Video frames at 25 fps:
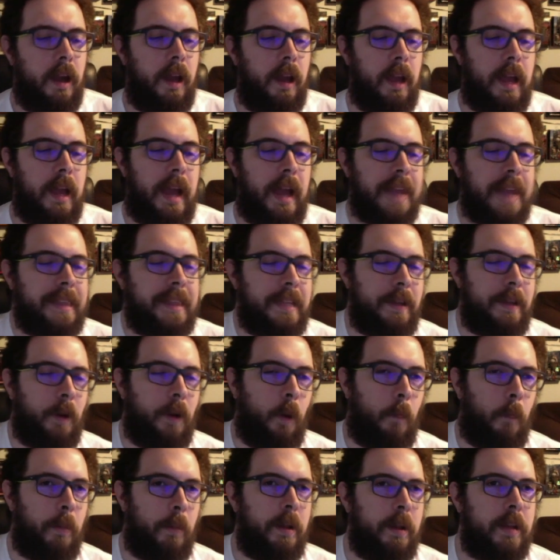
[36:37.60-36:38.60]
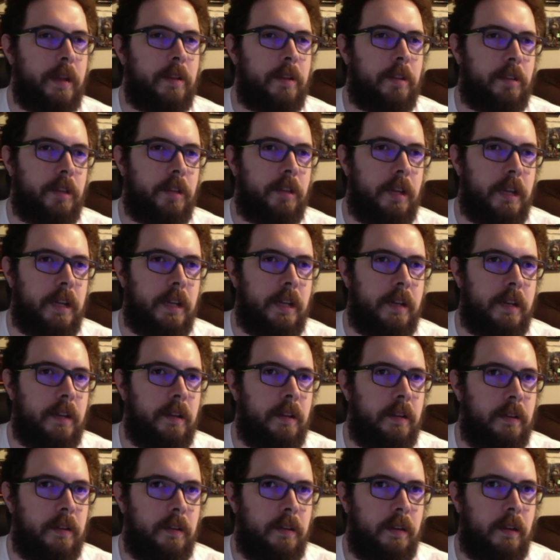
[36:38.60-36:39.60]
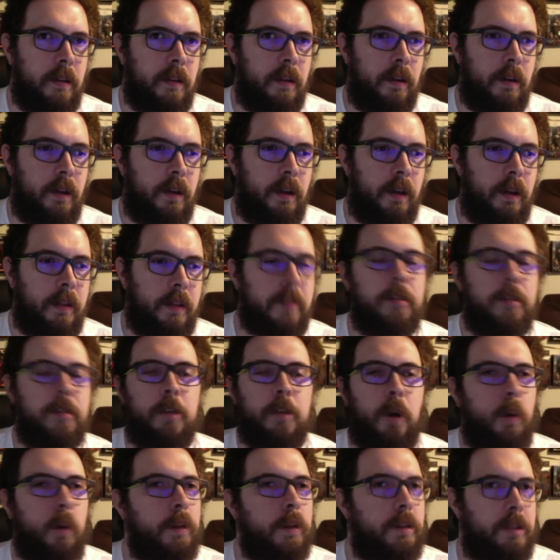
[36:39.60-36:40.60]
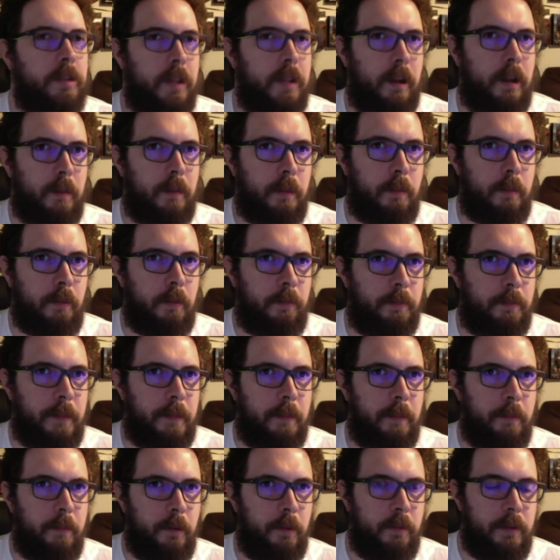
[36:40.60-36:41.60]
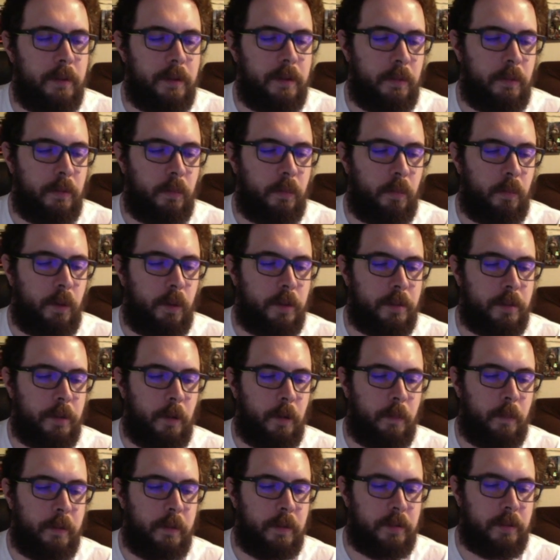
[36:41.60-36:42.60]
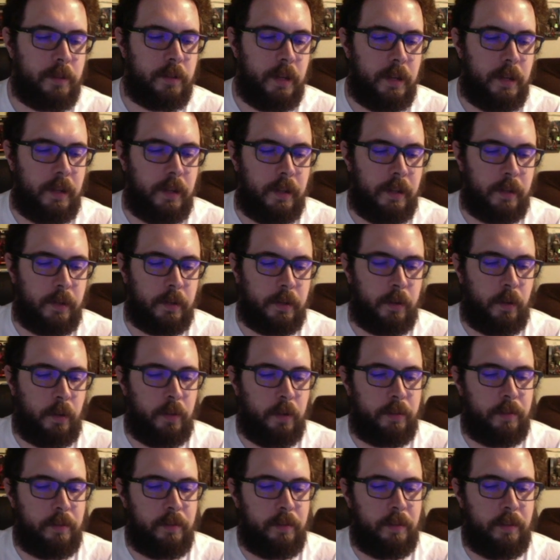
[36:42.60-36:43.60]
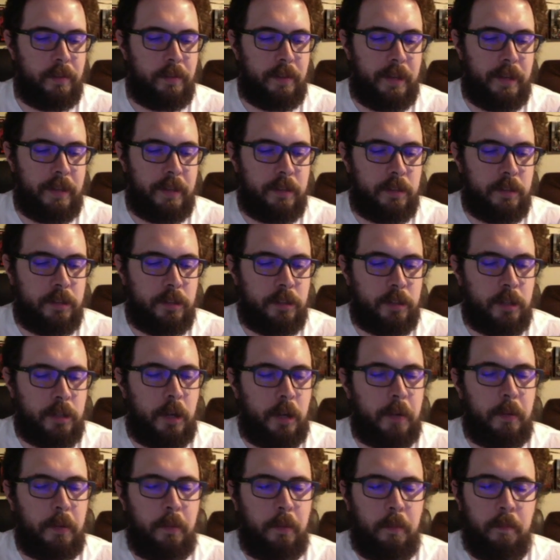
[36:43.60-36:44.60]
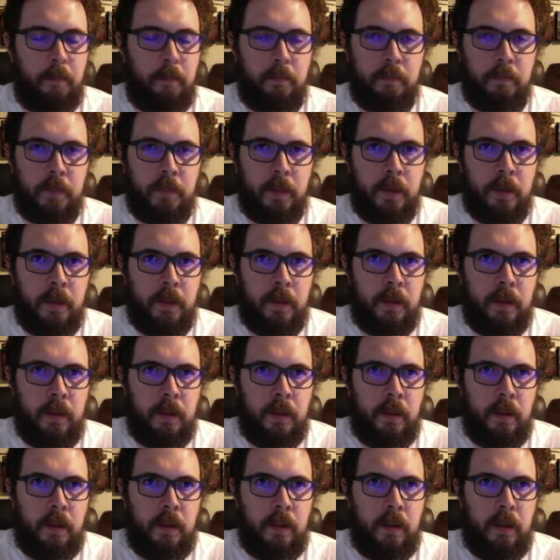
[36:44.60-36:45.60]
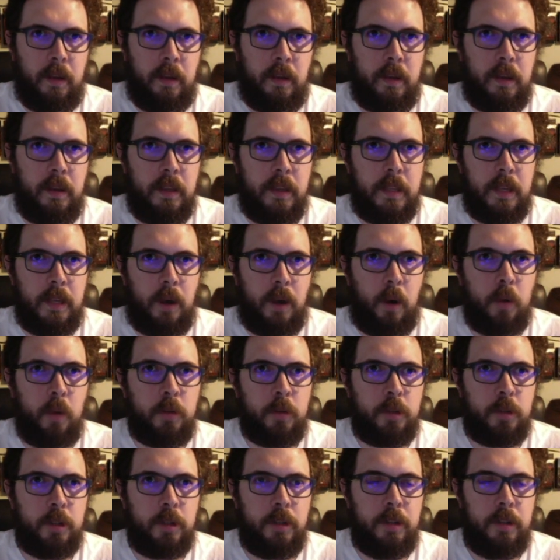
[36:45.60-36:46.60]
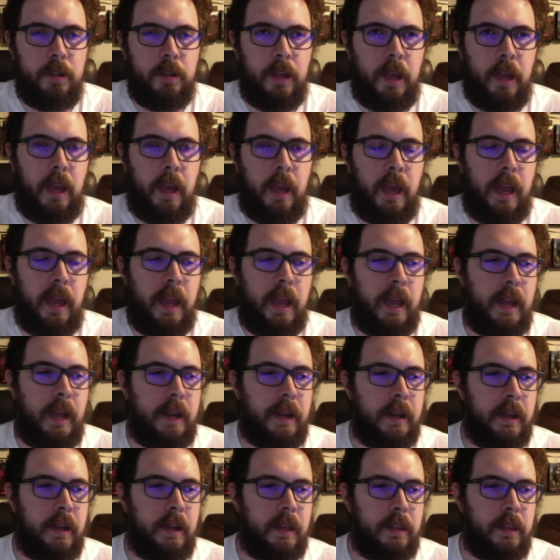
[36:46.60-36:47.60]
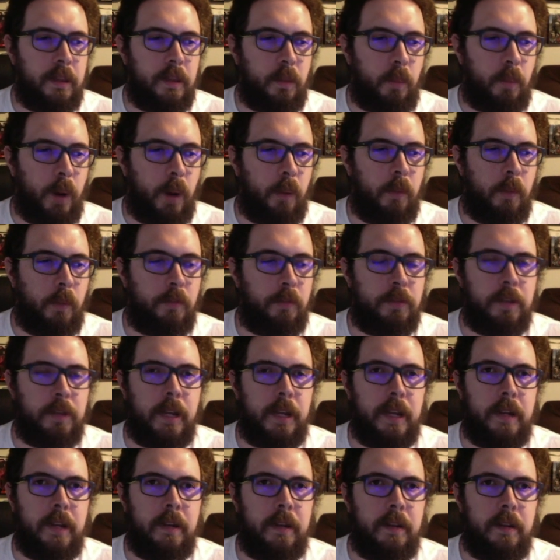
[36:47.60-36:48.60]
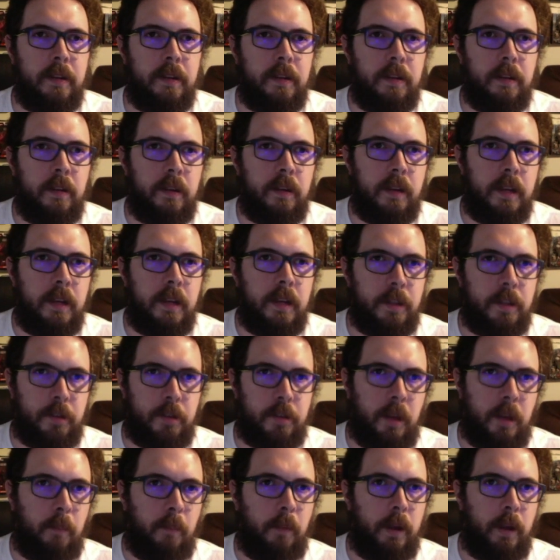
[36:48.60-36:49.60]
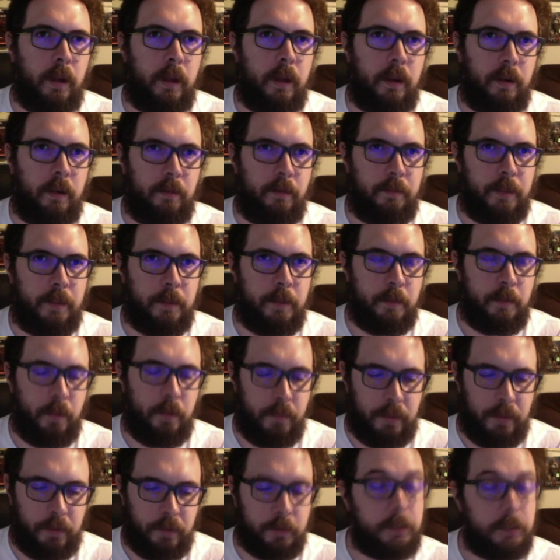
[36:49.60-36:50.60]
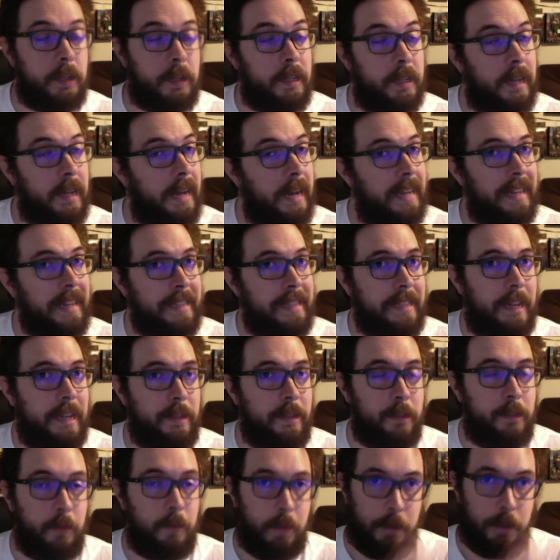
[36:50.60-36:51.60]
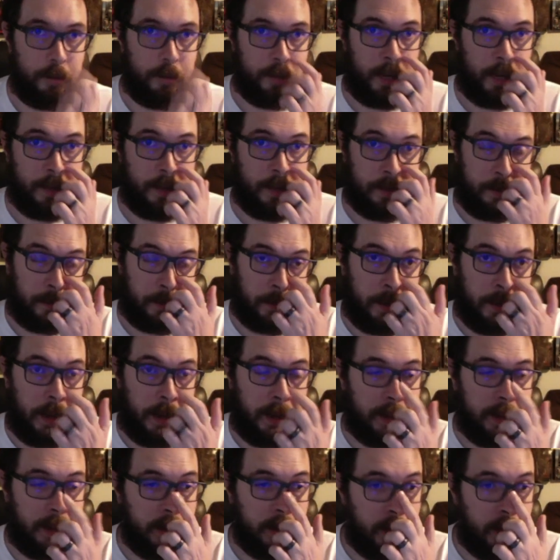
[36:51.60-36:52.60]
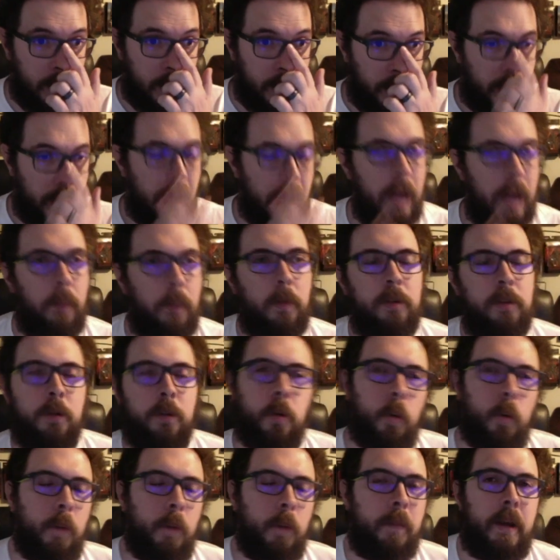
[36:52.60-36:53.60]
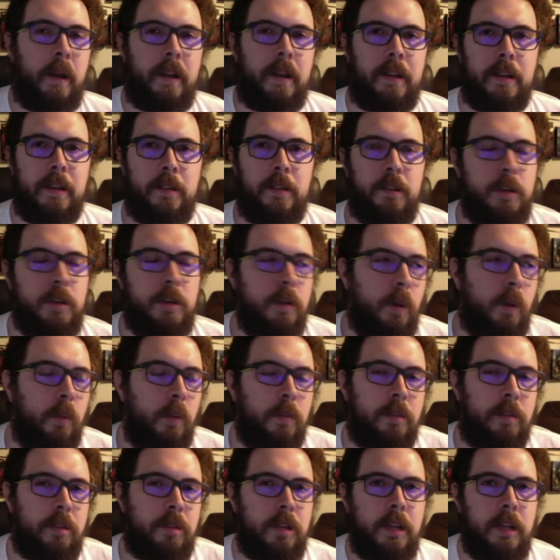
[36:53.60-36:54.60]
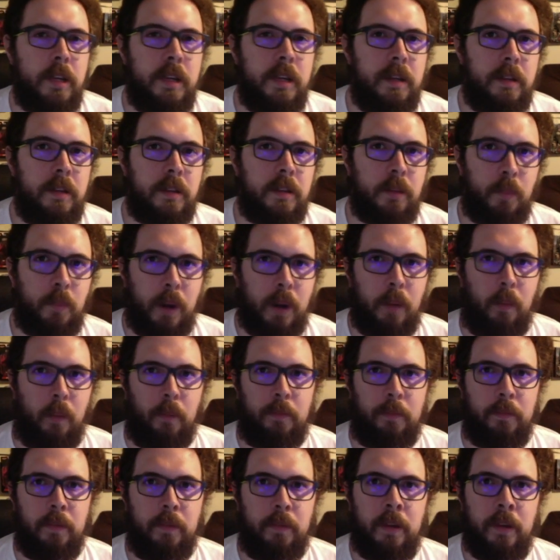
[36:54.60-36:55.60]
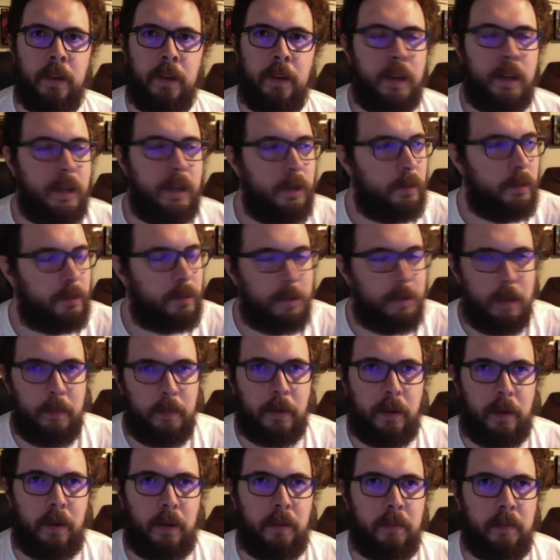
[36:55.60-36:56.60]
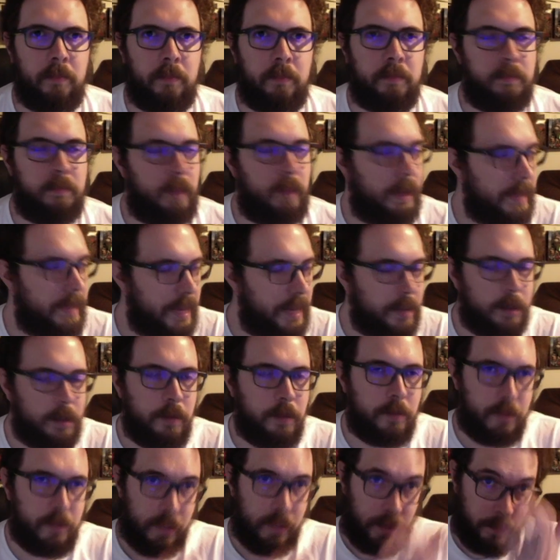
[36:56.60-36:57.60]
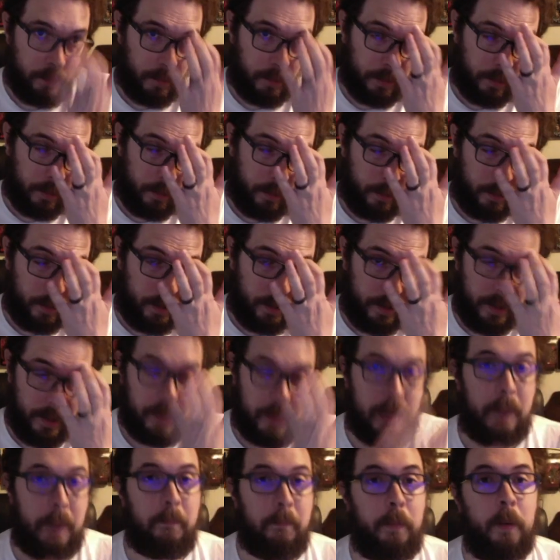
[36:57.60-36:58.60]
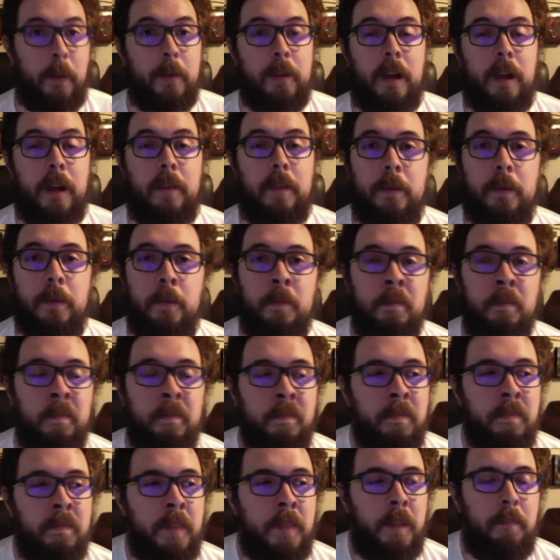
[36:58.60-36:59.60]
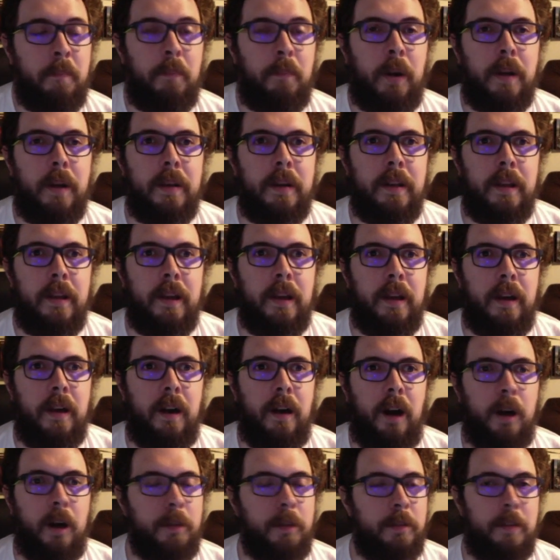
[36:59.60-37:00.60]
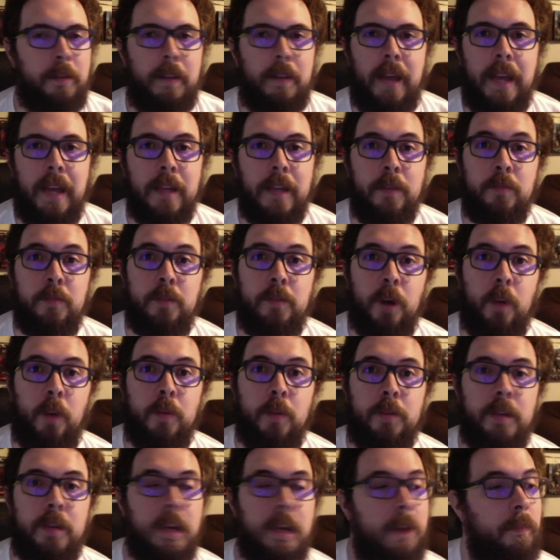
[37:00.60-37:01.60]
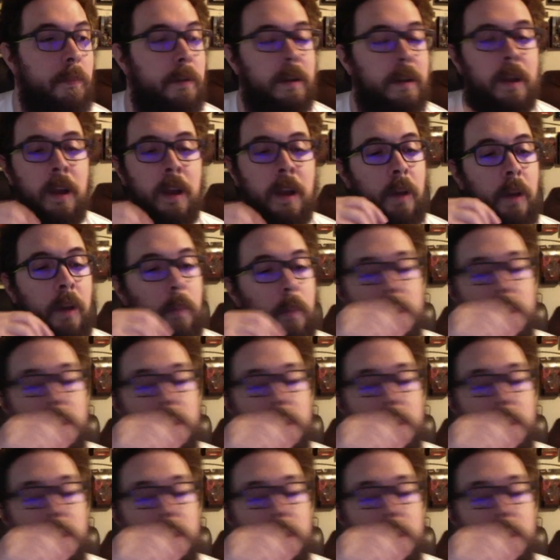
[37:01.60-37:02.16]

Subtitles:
at the opening scene, this is the only scene I remember from that movie, was the opening scene, and they're going through this like tunnel in the ocean, and the werewolf scene in the subway of this movie looked a lot like that too, when he's chasing the guy. And what's cool about it is you don't see the werewolf. You don't see him at all. Yes, you see him a little bit in that bird's eye view, but other than that, you don't see him. When